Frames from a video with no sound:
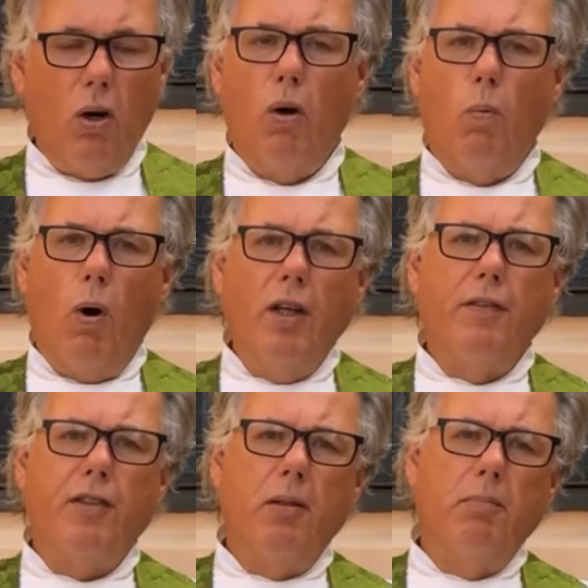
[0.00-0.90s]
One
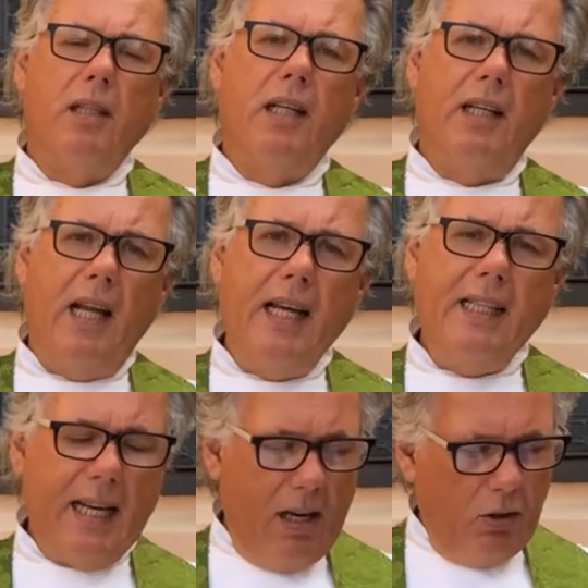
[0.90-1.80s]
of them lay
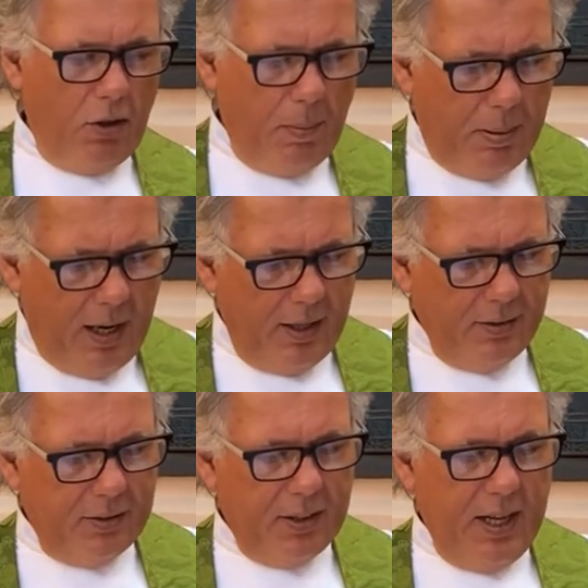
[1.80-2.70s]
down on the
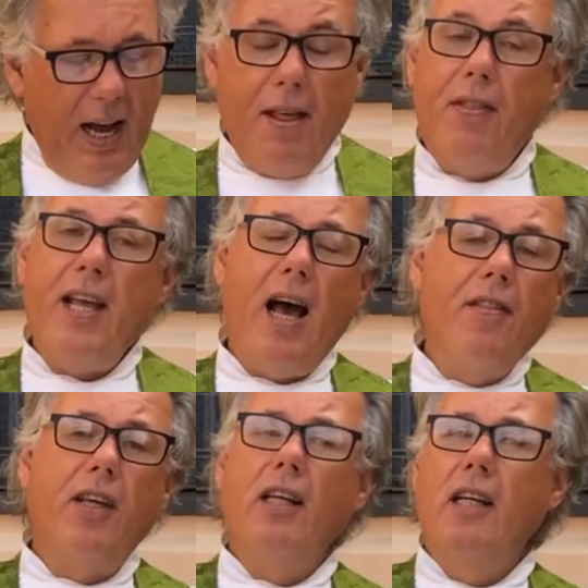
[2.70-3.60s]
path and the
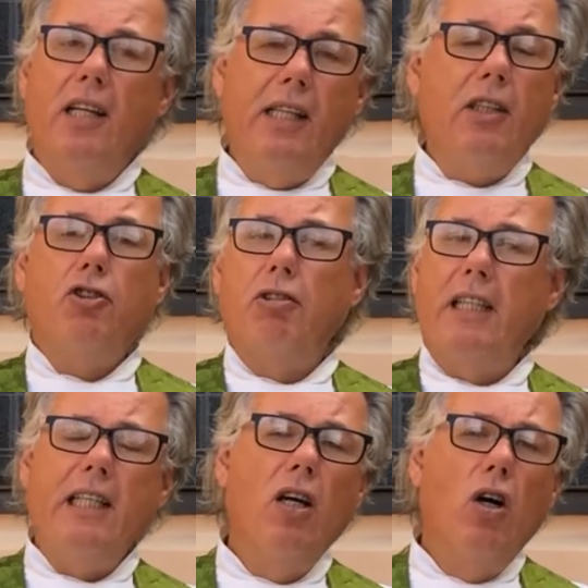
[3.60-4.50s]
other
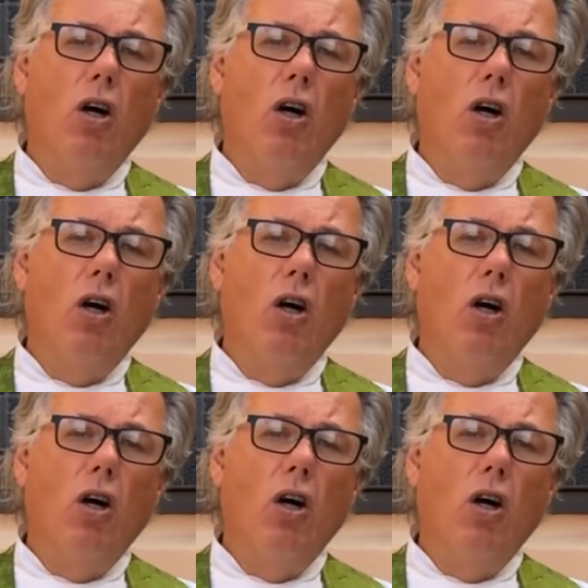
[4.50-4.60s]
literally